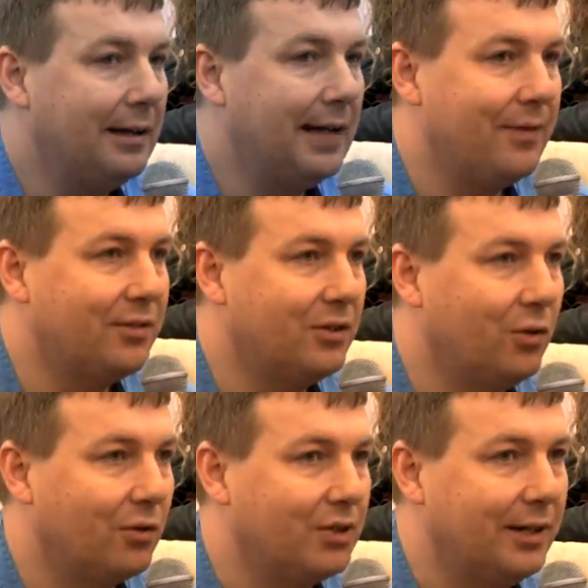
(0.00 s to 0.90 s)
left to
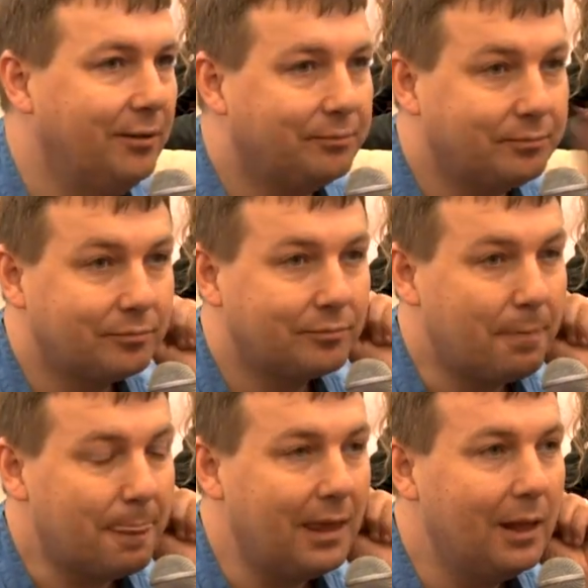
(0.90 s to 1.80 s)
talk to you
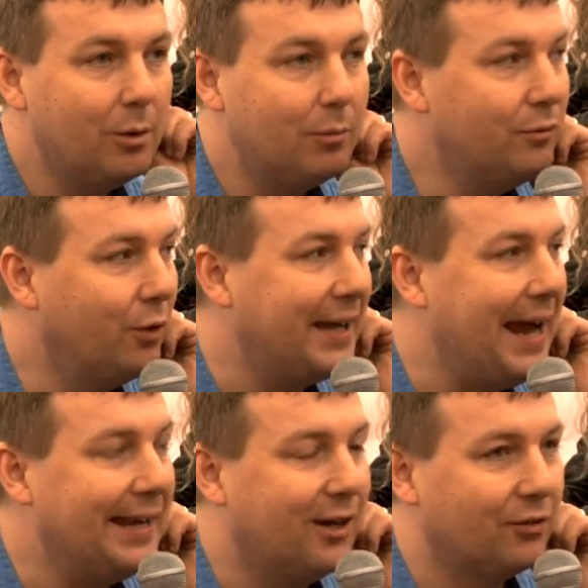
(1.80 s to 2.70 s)
before the
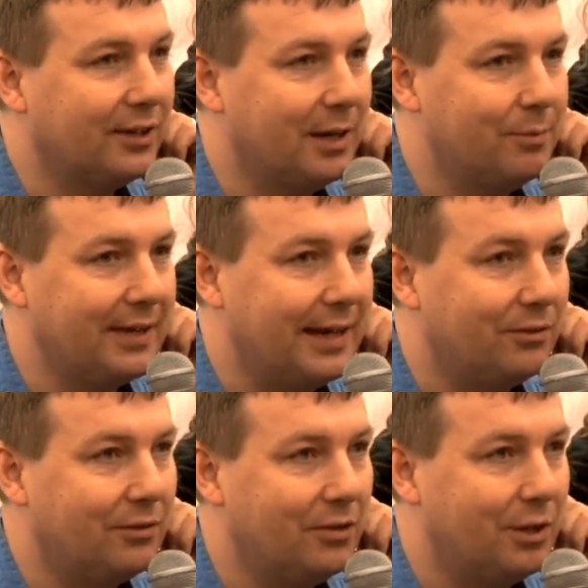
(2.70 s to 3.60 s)
helicopter comes
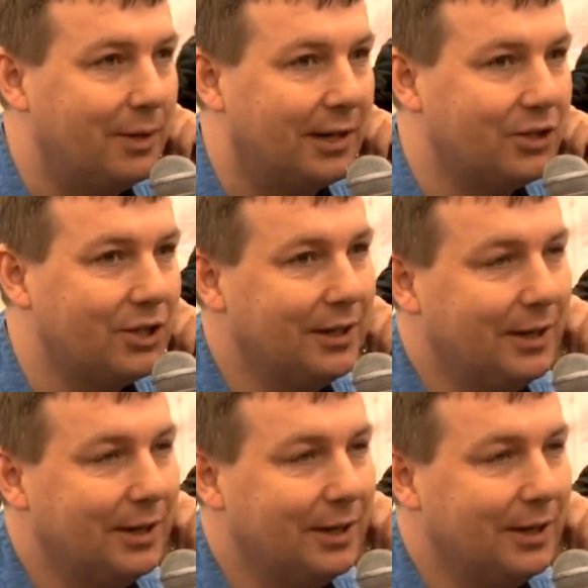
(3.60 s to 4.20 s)
down too much.